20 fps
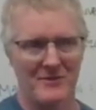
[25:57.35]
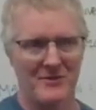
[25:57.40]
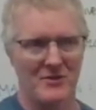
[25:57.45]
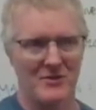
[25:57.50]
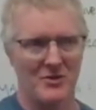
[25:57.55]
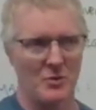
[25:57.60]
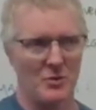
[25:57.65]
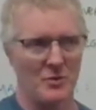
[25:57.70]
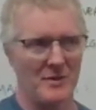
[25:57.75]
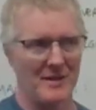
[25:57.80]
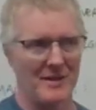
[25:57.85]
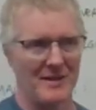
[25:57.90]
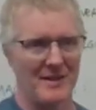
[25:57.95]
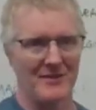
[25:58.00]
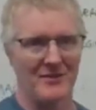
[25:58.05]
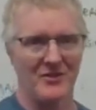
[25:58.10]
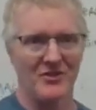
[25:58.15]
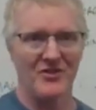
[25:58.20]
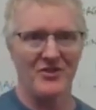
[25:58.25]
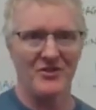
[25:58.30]
to
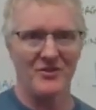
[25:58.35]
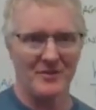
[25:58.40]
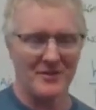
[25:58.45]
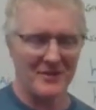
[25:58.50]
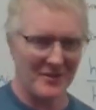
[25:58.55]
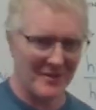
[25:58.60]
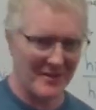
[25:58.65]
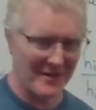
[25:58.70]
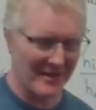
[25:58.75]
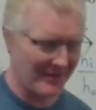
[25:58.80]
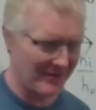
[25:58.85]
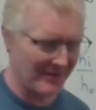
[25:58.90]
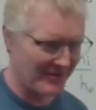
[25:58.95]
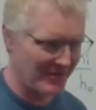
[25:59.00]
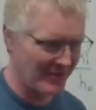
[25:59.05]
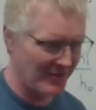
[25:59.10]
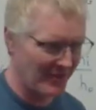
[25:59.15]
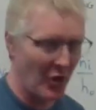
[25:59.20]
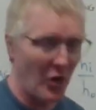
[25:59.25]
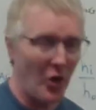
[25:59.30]
the
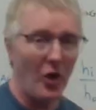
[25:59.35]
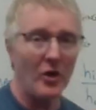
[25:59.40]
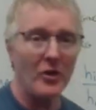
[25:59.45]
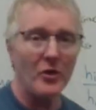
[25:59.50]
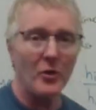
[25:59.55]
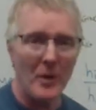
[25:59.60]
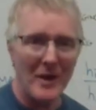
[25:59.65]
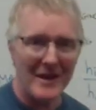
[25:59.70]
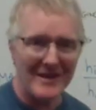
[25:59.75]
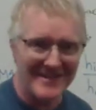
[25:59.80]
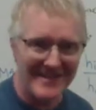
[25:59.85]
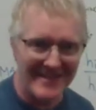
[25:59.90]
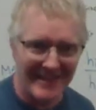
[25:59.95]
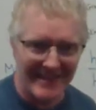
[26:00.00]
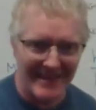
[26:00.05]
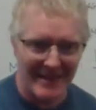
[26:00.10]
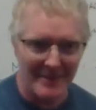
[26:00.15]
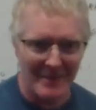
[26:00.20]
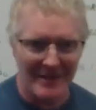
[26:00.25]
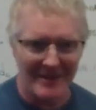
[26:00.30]
all the way to the
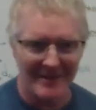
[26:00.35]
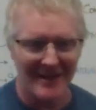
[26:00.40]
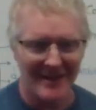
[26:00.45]
limit.